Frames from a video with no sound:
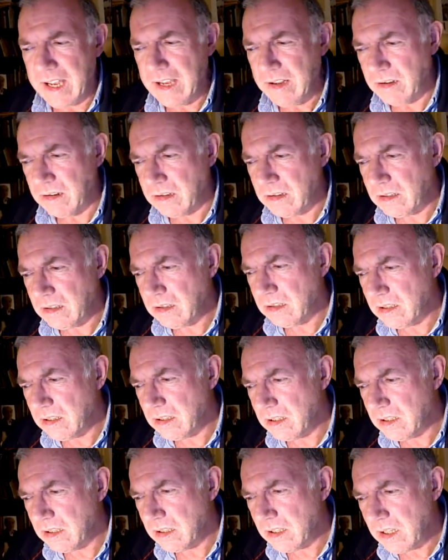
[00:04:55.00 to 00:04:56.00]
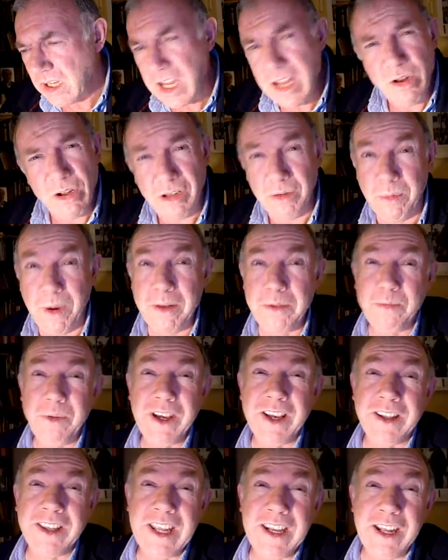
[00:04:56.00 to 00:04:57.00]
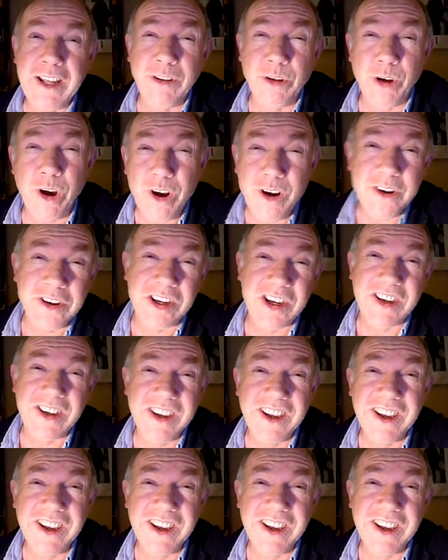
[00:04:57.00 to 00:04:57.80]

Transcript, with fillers: You know, uh, you're not much bigger than the dogs.